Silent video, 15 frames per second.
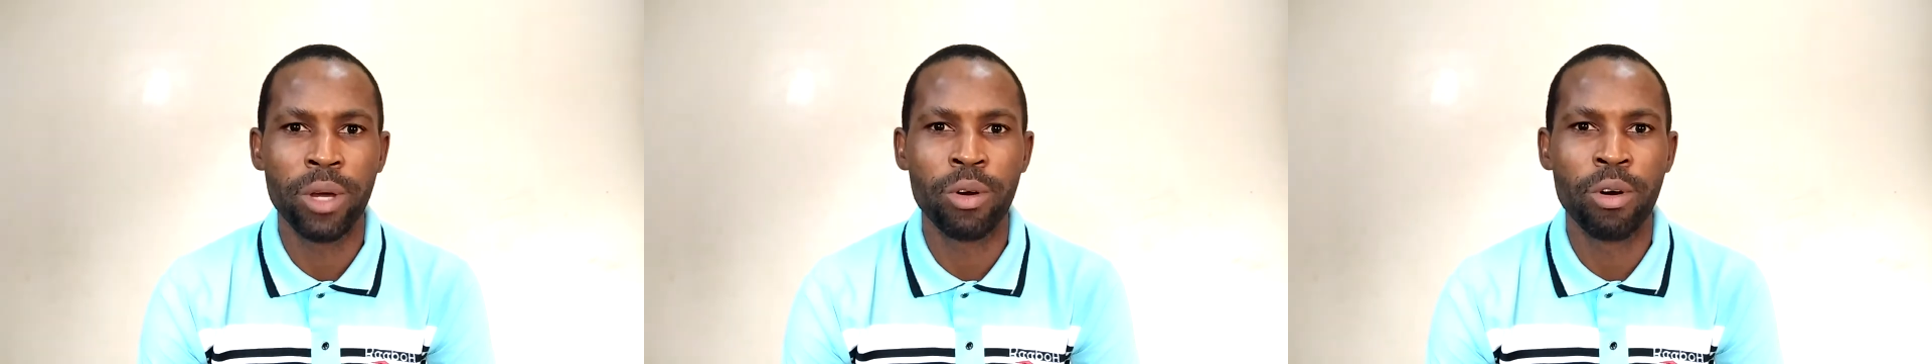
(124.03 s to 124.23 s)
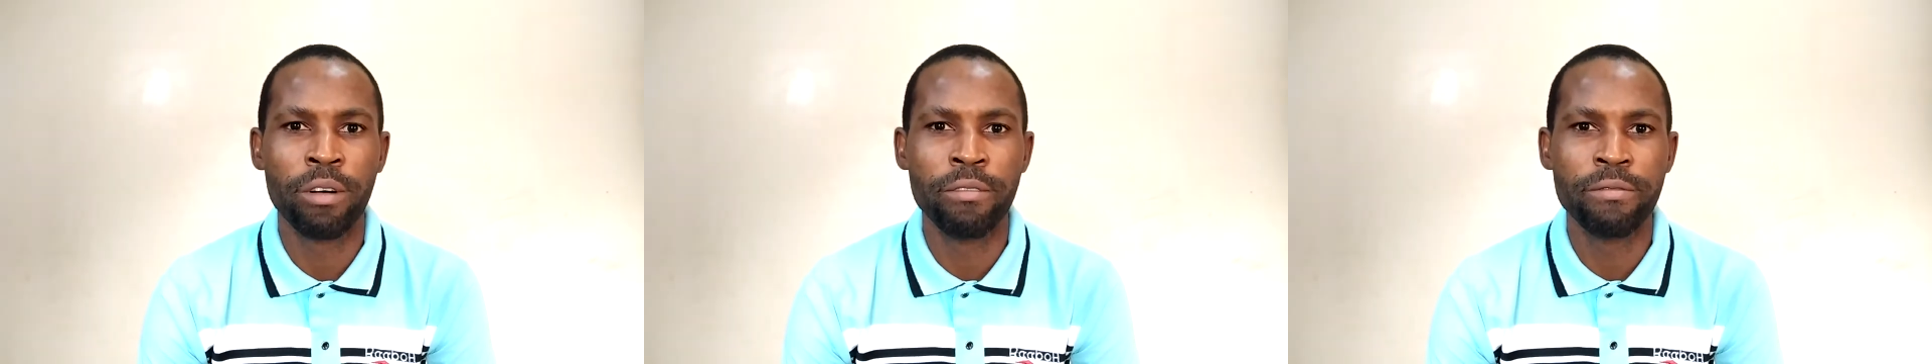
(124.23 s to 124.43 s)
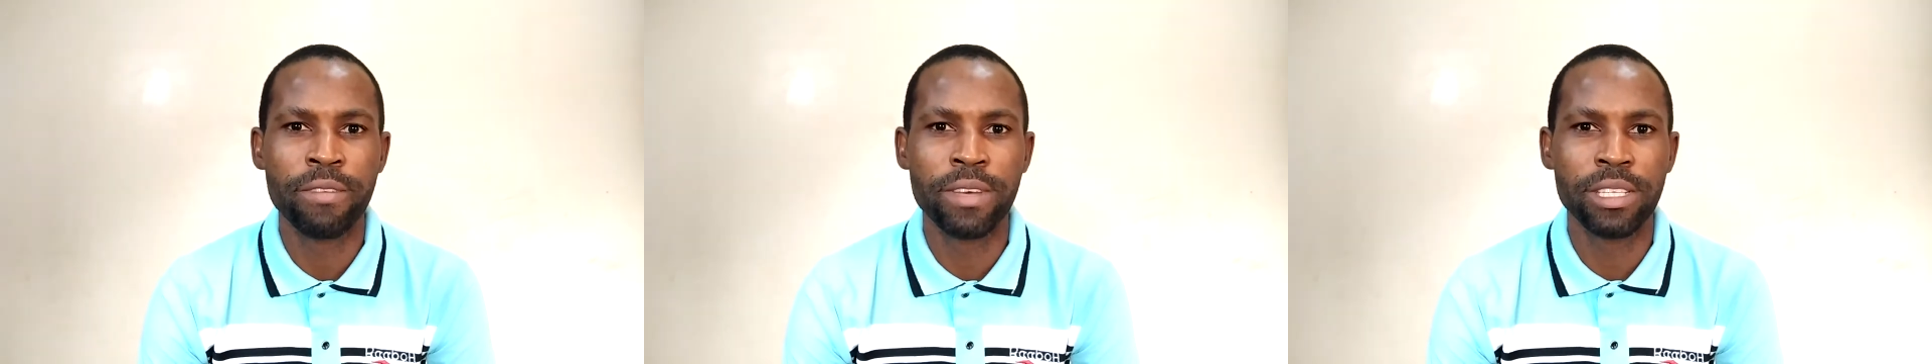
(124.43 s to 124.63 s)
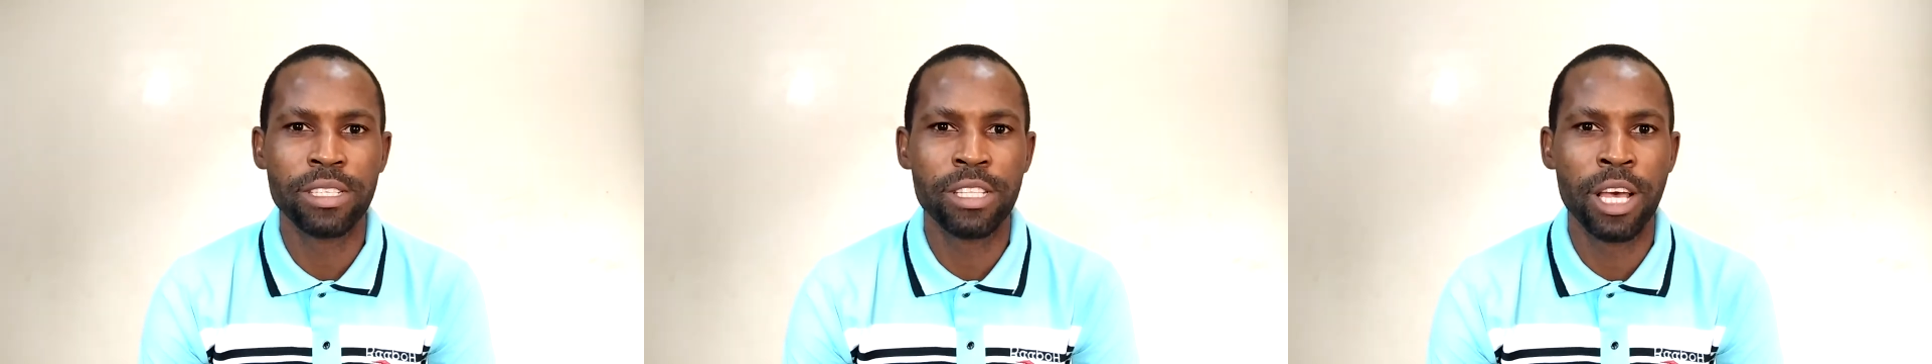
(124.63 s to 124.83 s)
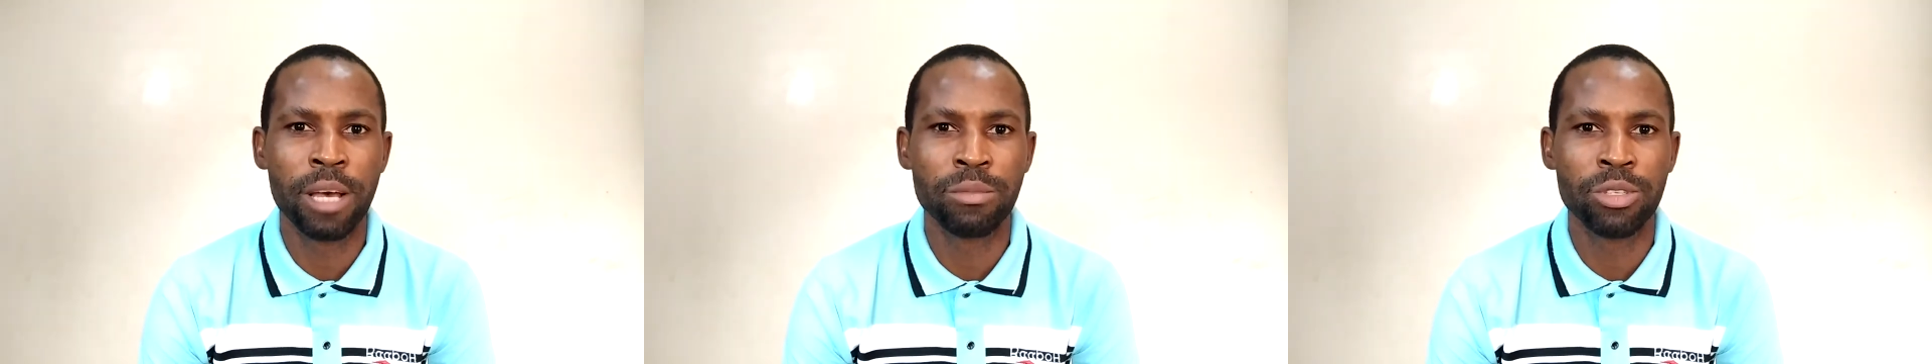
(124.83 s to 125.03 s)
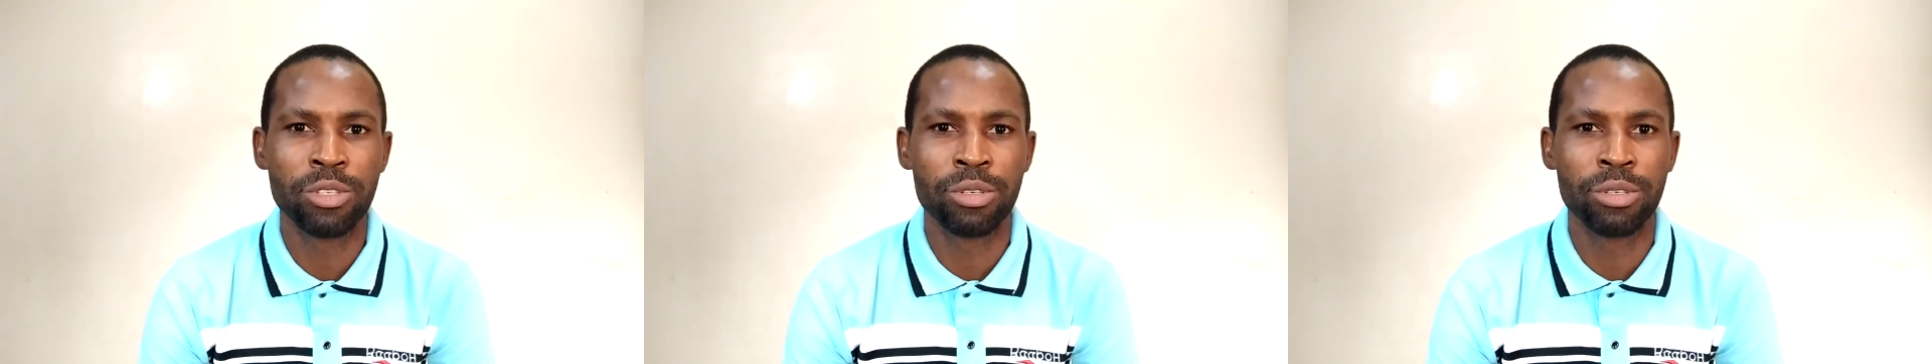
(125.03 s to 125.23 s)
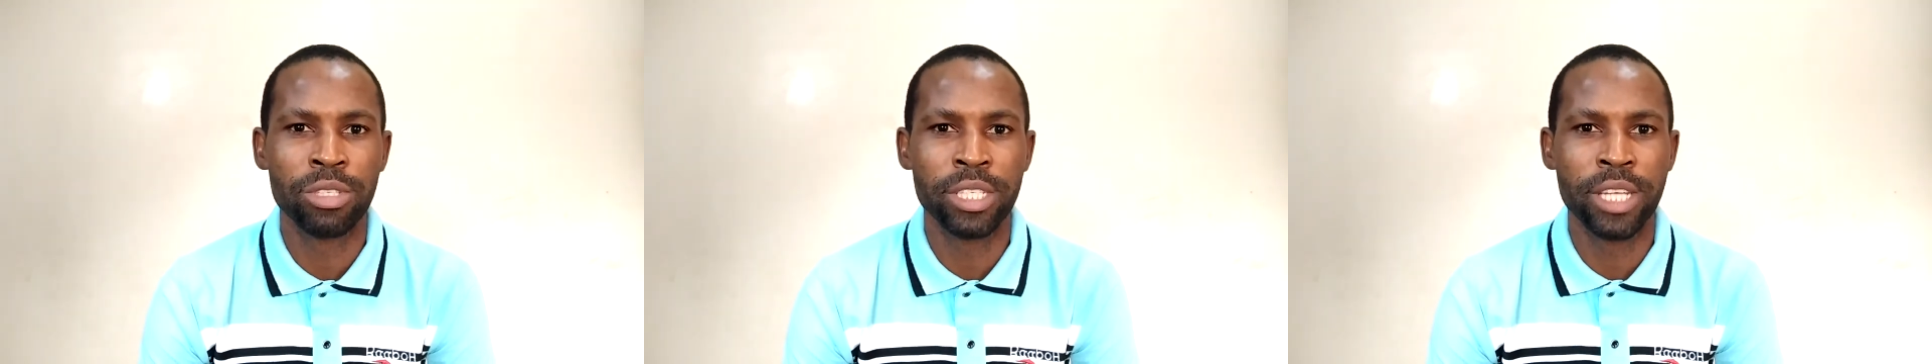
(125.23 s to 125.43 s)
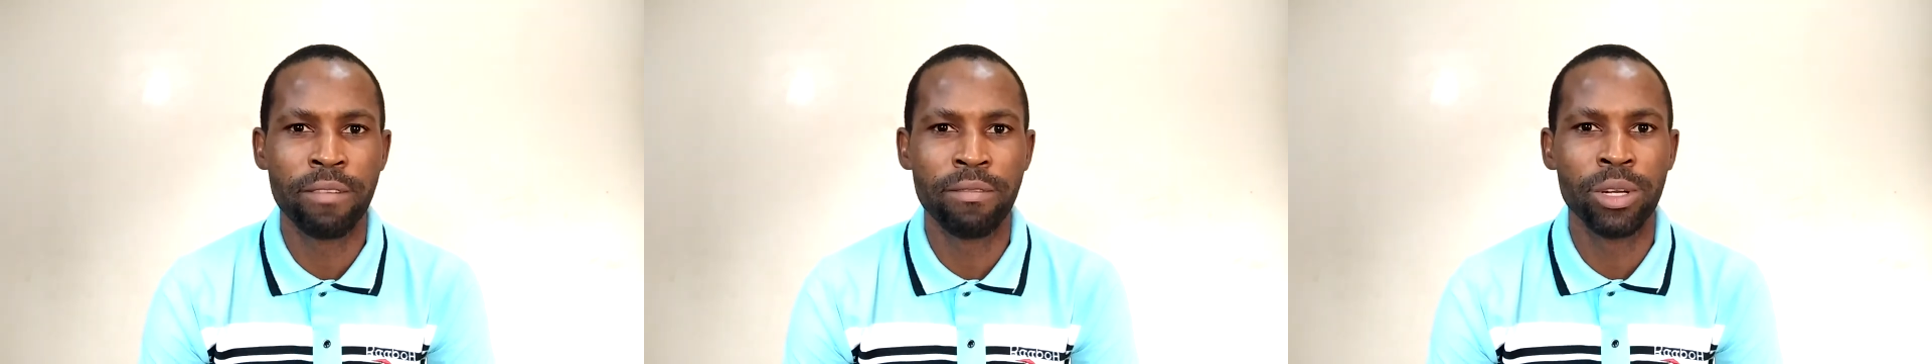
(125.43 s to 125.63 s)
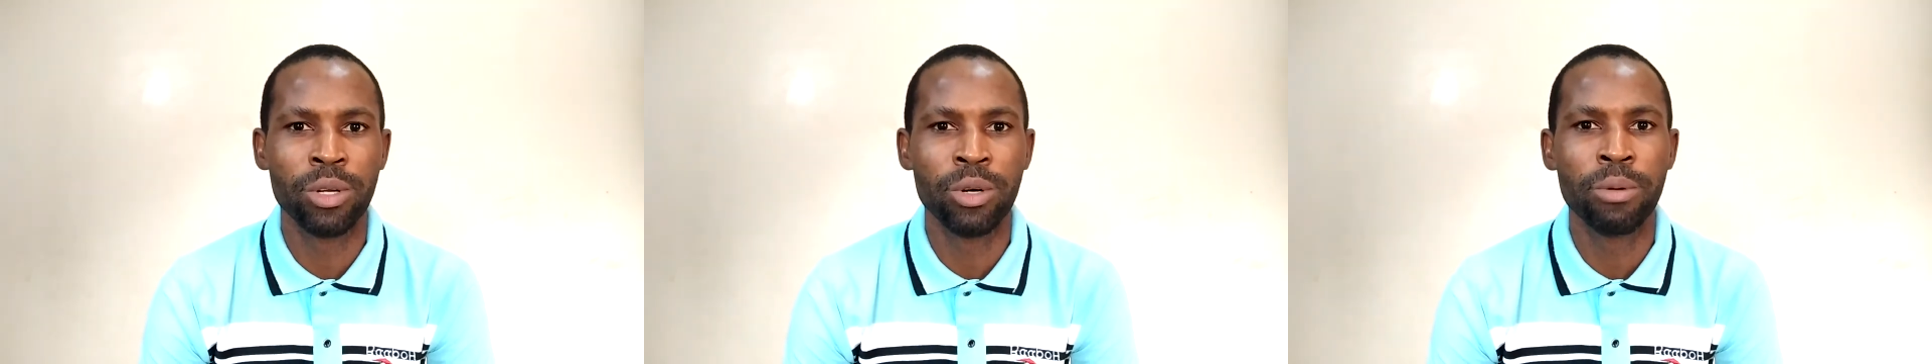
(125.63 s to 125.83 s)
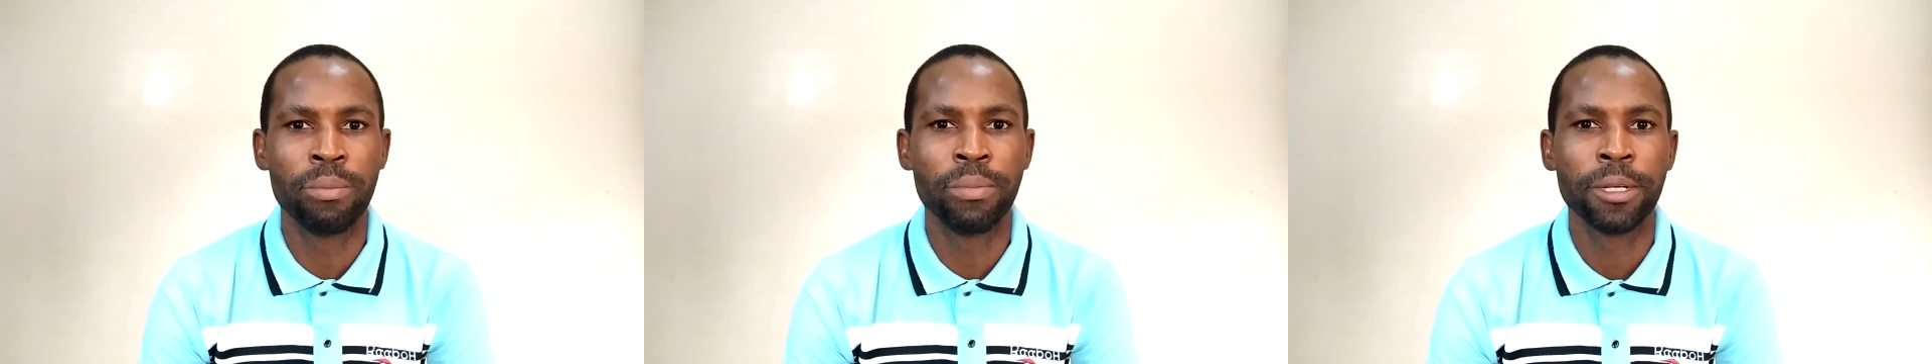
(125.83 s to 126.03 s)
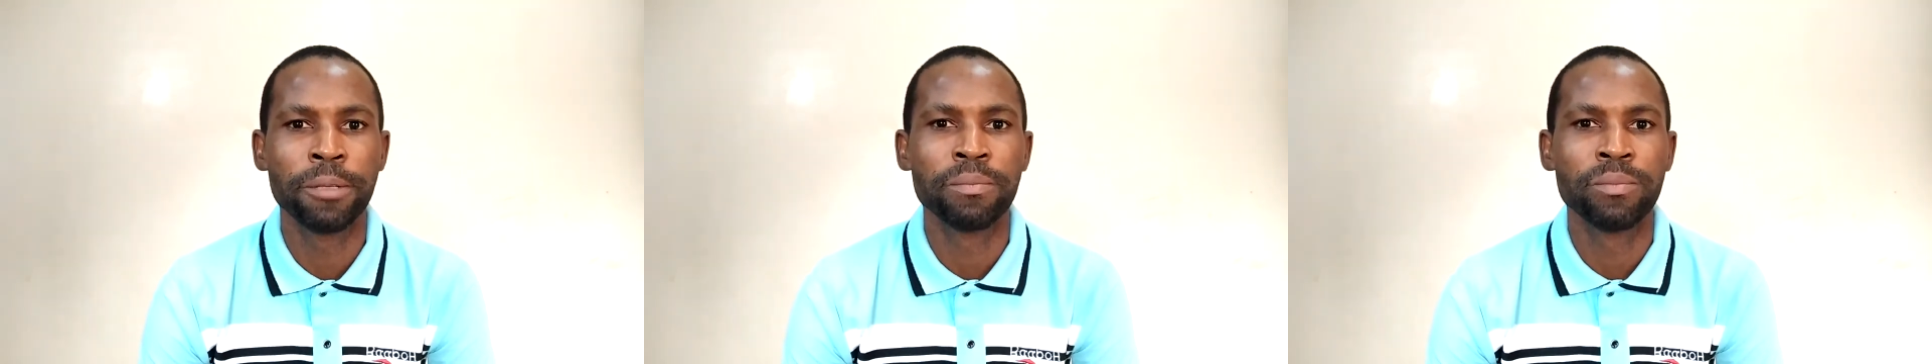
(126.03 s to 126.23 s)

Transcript: convince them to develop